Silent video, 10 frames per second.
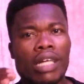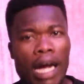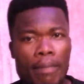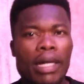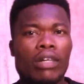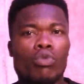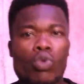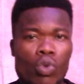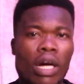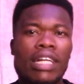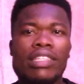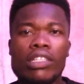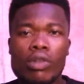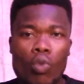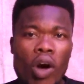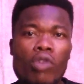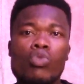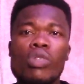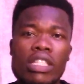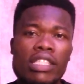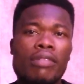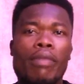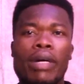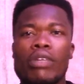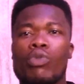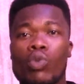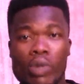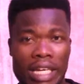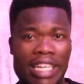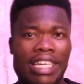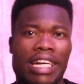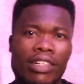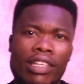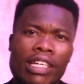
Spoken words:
a man who no and I say, Kwansu you see my money who no, yeah,